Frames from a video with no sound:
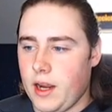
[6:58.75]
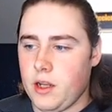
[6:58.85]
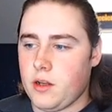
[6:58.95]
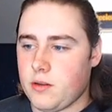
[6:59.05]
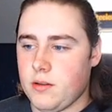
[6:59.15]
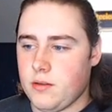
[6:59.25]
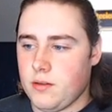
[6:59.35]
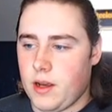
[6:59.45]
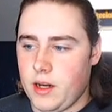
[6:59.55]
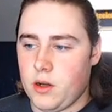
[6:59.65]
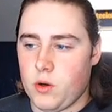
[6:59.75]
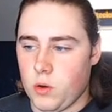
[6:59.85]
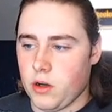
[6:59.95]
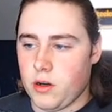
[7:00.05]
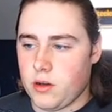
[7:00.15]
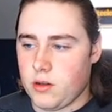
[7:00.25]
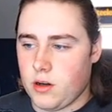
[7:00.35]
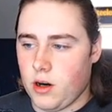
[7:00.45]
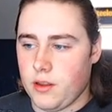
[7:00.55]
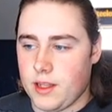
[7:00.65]
Any cooler
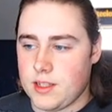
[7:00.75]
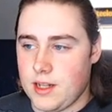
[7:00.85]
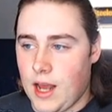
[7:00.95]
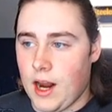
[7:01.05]
card that's